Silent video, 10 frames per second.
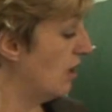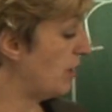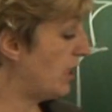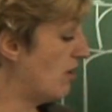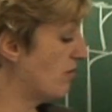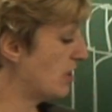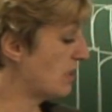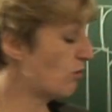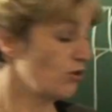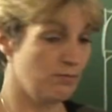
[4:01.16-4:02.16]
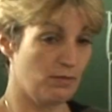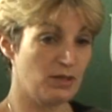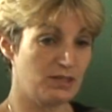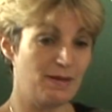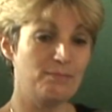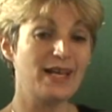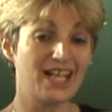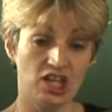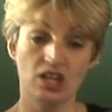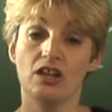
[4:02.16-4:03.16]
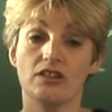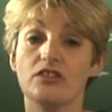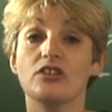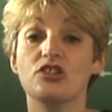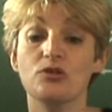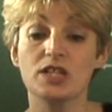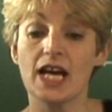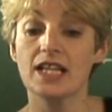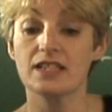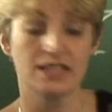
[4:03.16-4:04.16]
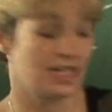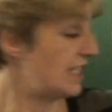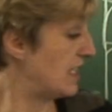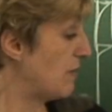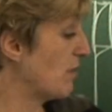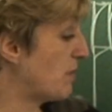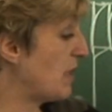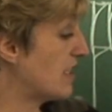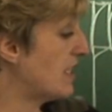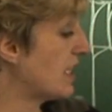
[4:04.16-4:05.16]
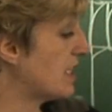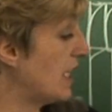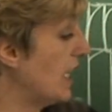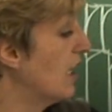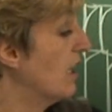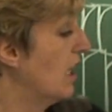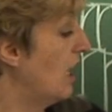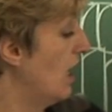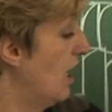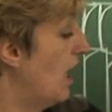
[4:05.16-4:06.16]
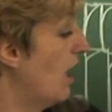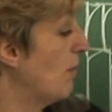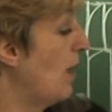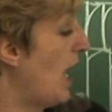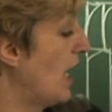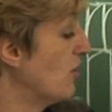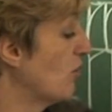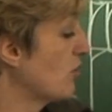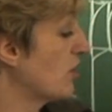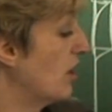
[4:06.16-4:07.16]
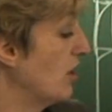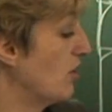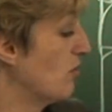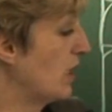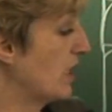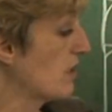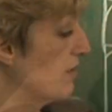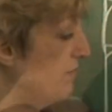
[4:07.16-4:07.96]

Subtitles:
we know that this 1 must be bigger than the 2 tens. That is, it must be a 60 and not a unit.